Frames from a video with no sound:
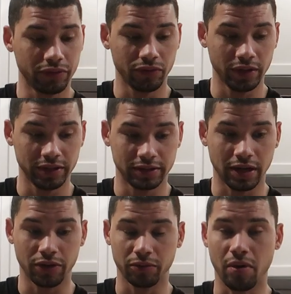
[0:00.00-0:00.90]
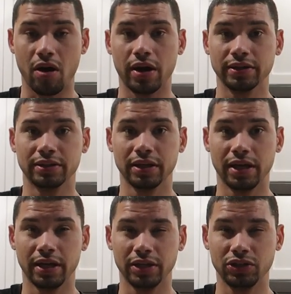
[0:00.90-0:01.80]
do these other mods,
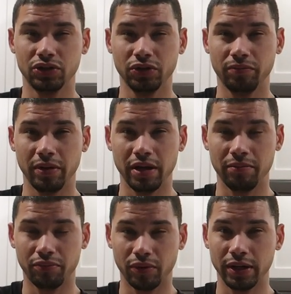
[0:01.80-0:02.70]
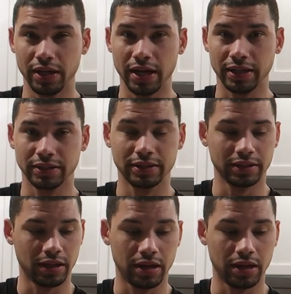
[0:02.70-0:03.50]
and it should be pretty nice,